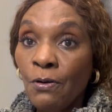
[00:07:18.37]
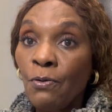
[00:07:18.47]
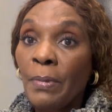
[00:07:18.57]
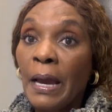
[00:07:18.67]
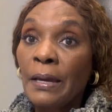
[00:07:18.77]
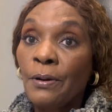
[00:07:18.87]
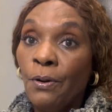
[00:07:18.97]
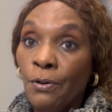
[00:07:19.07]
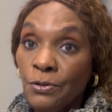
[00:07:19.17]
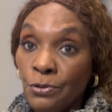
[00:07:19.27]
oh my
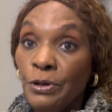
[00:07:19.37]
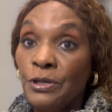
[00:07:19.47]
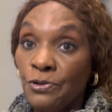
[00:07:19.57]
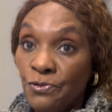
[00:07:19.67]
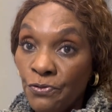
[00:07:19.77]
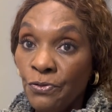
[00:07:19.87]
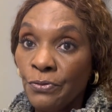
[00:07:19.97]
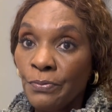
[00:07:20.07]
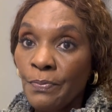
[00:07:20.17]
God, so it's true.